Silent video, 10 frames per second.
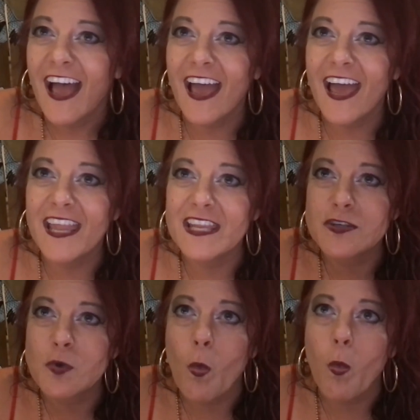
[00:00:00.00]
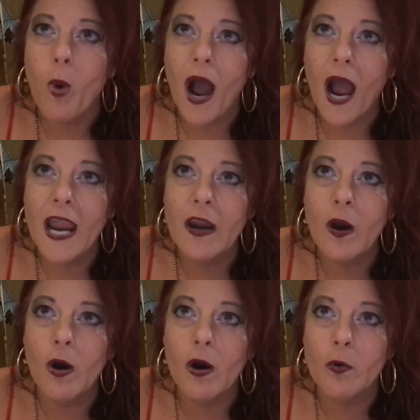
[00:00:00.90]
And why
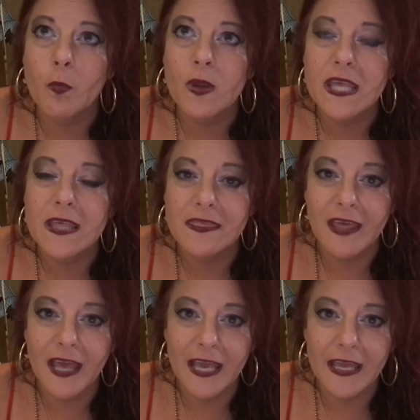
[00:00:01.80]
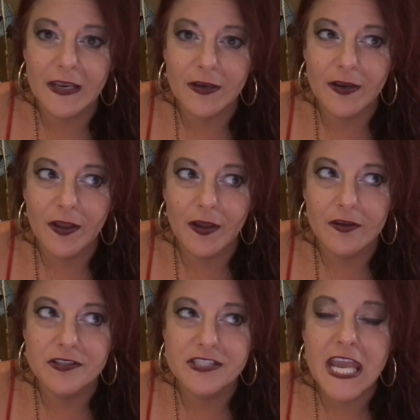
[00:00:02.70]
are we then
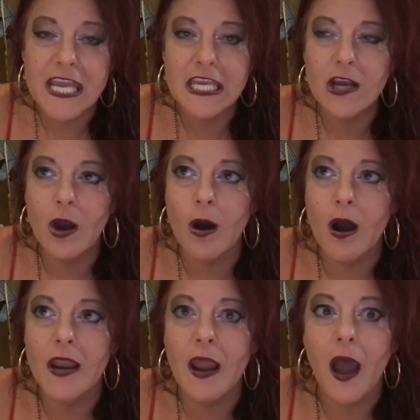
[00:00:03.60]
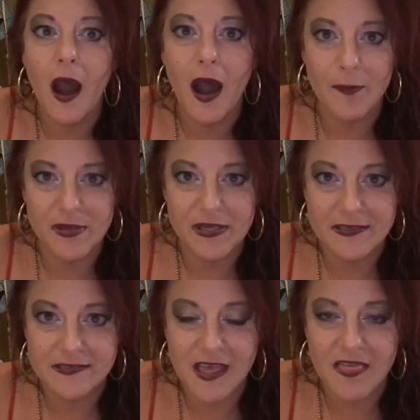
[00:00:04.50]
taking on
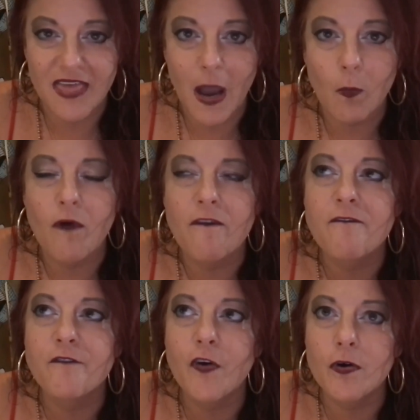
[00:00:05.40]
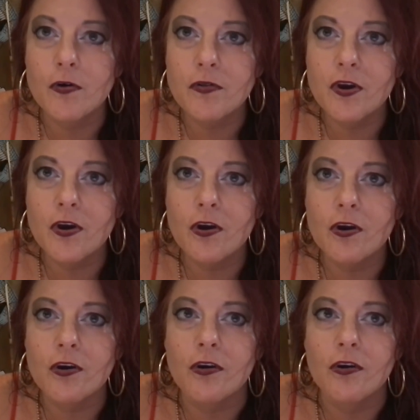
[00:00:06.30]
hobbies that will further